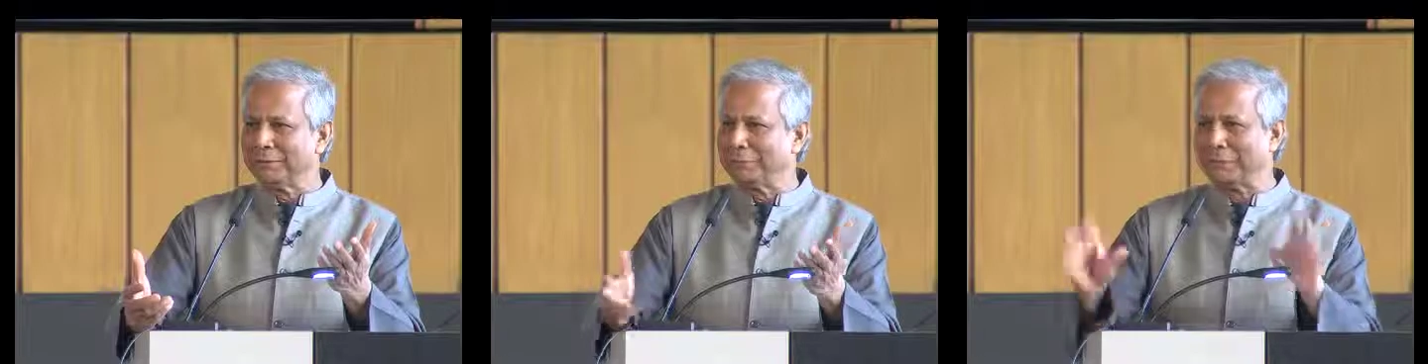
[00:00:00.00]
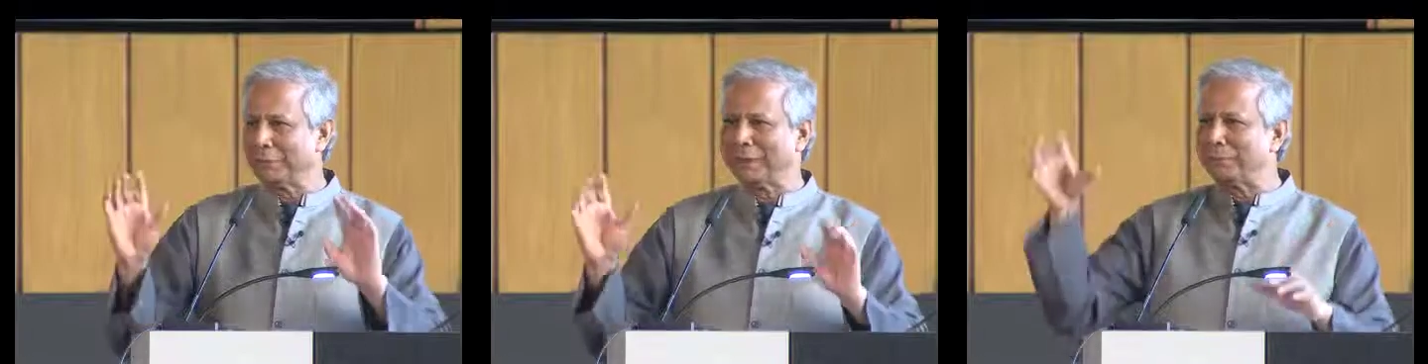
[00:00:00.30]

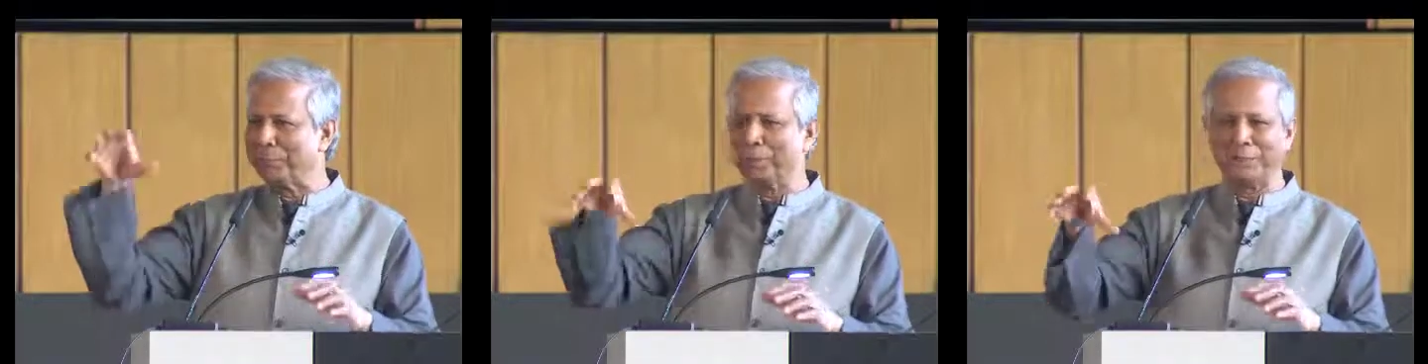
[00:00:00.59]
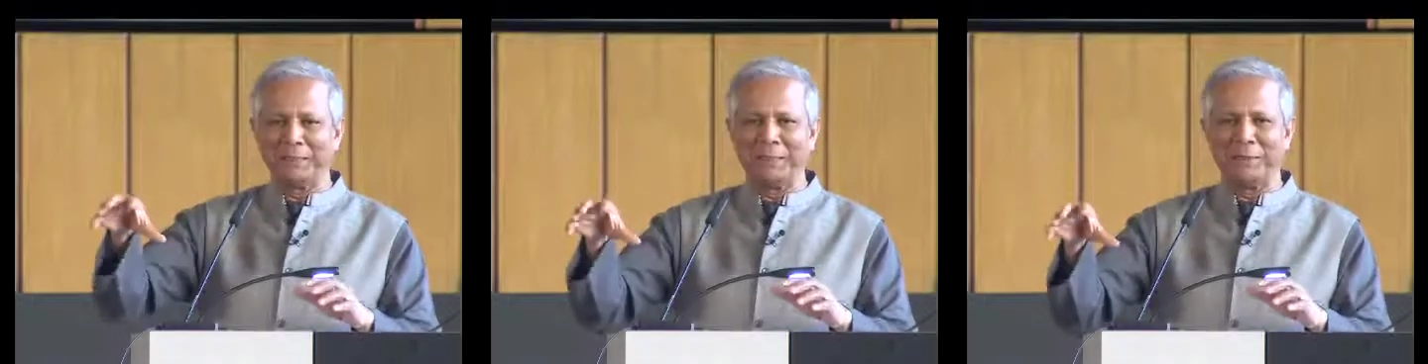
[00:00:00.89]
We don't
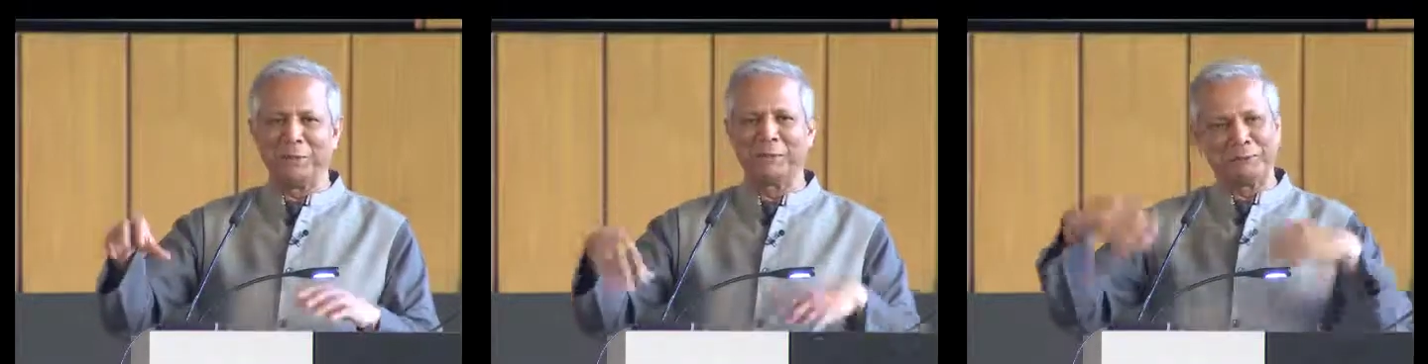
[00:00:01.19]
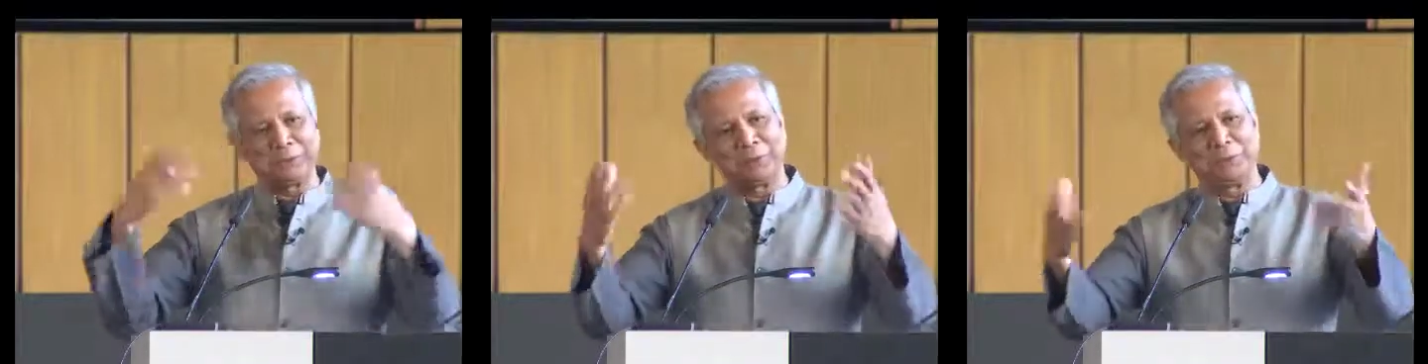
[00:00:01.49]
impose any amount.
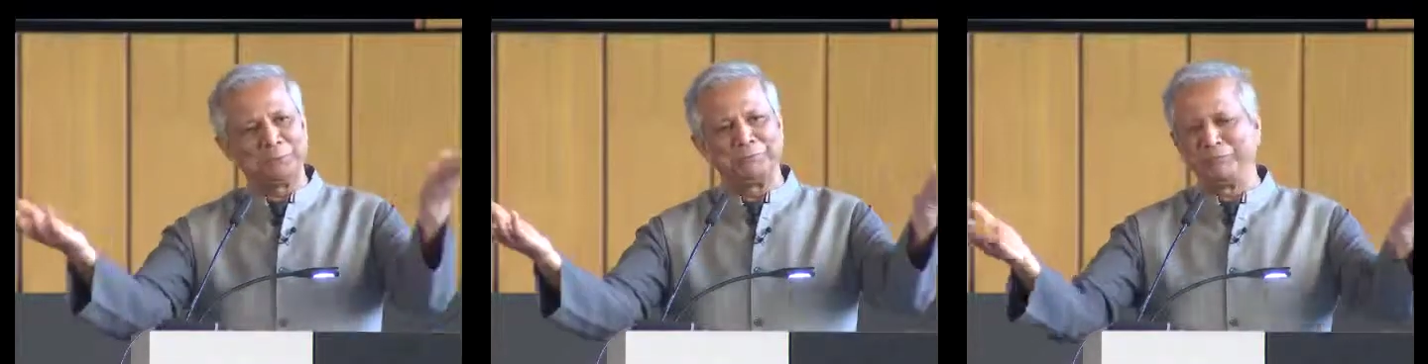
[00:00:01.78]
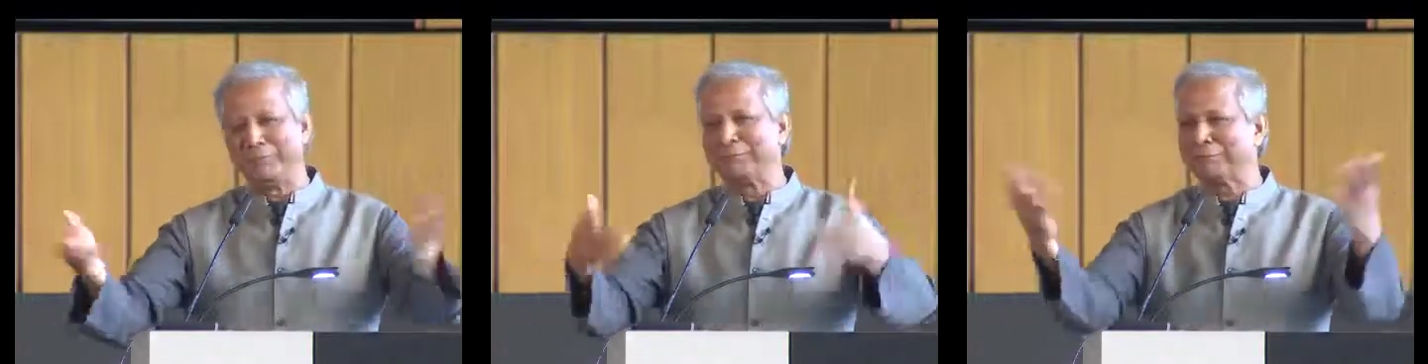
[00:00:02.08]
We say, you
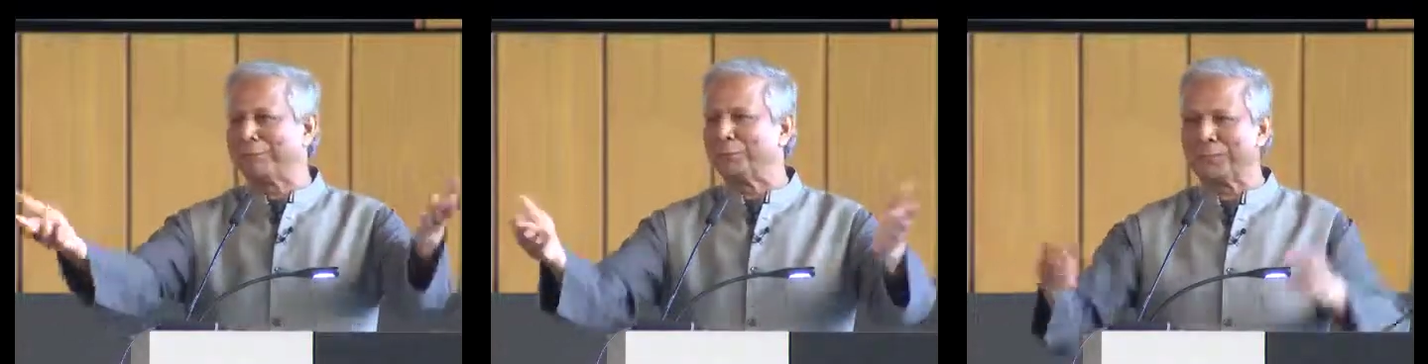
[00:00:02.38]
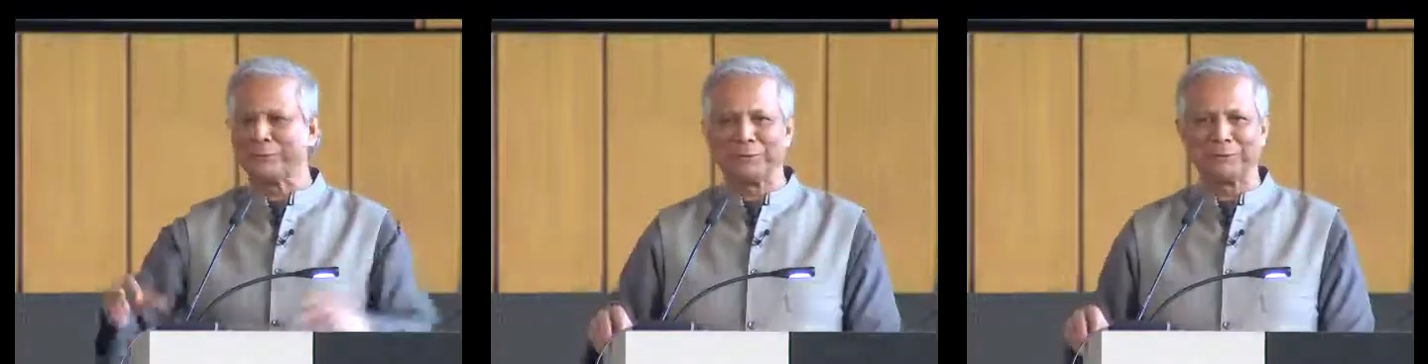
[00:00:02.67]
feel free,
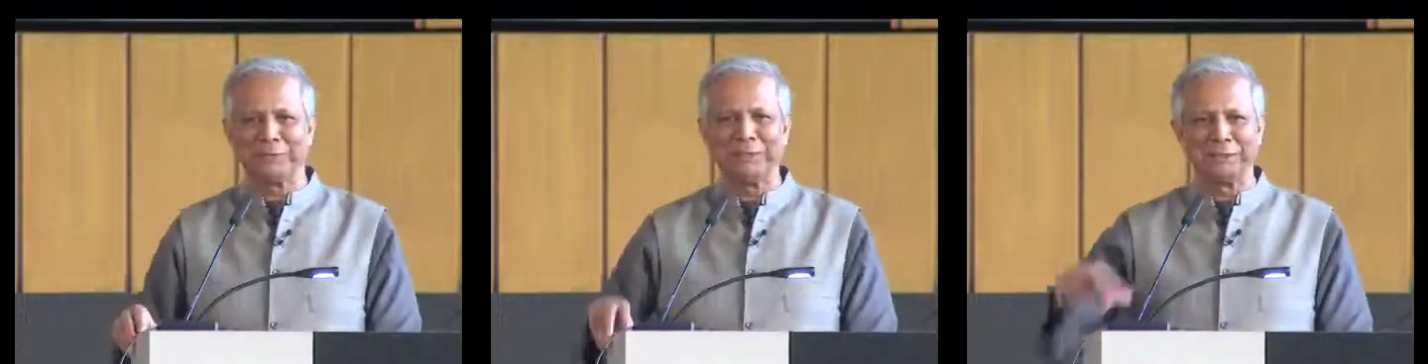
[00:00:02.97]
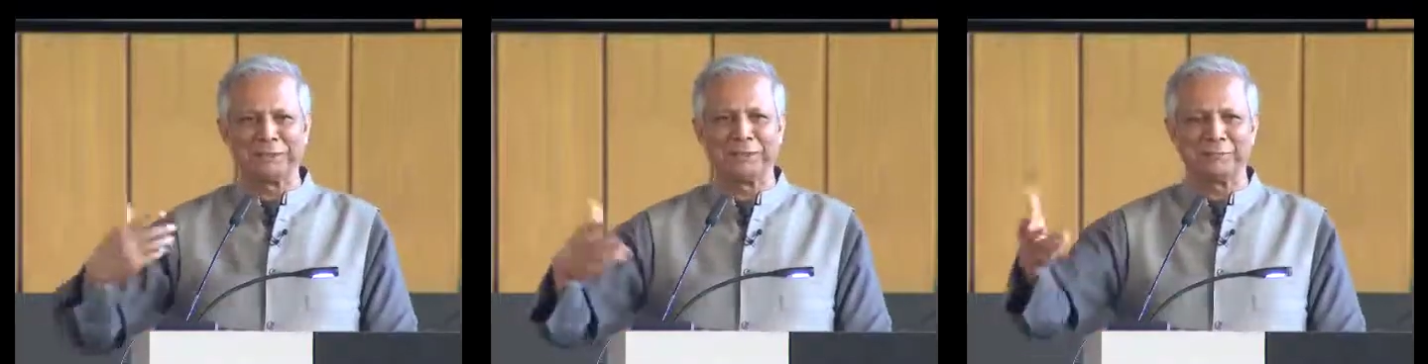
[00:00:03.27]
whatever you think
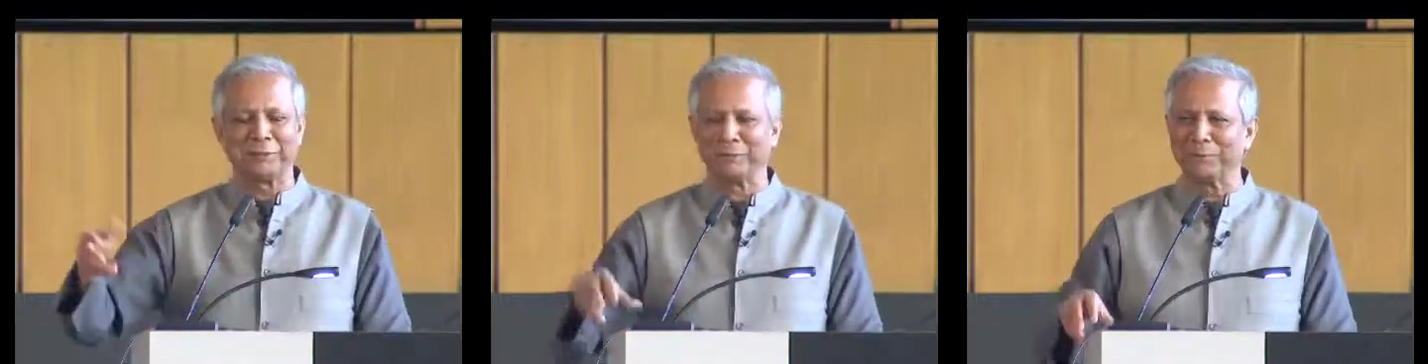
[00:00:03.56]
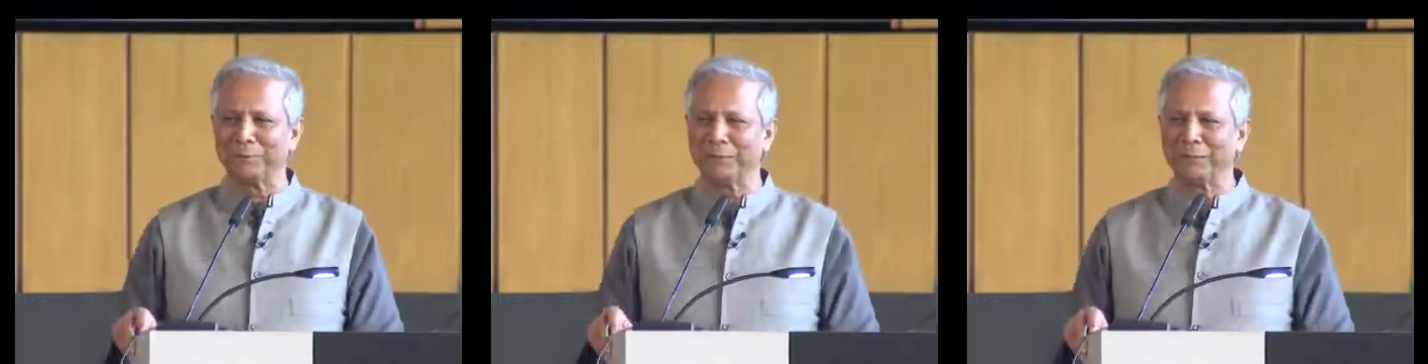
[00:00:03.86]
is comfortable
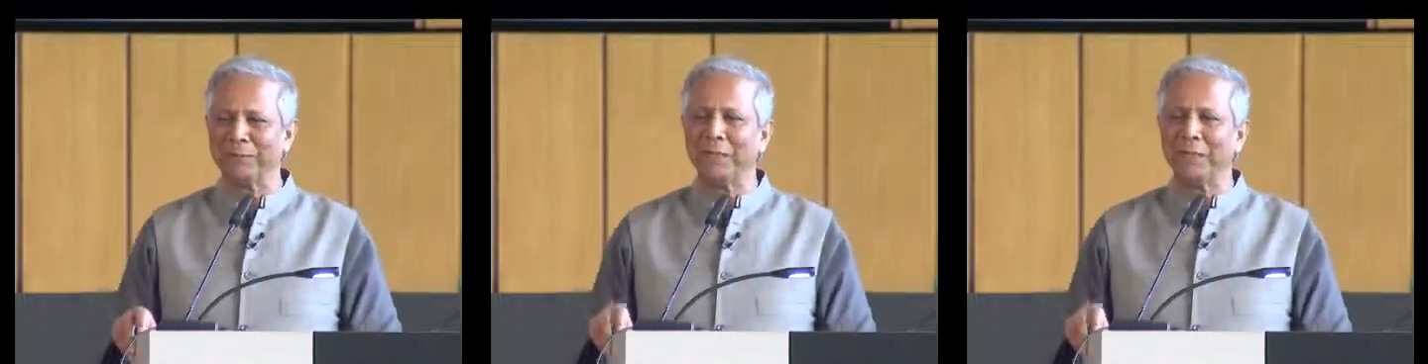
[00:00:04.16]
with you.